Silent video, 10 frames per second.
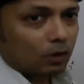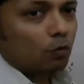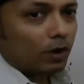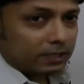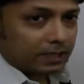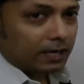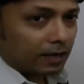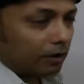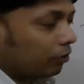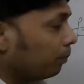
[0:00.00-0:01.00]
Once again,
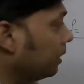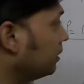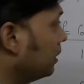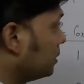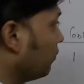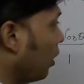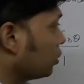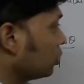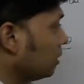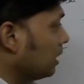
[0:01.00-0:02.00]
I repeat, this
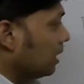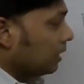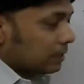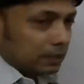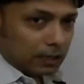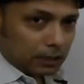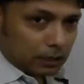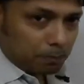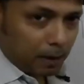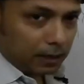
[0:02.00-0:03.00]
function is
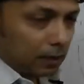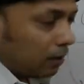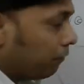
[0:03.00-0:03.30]
independent of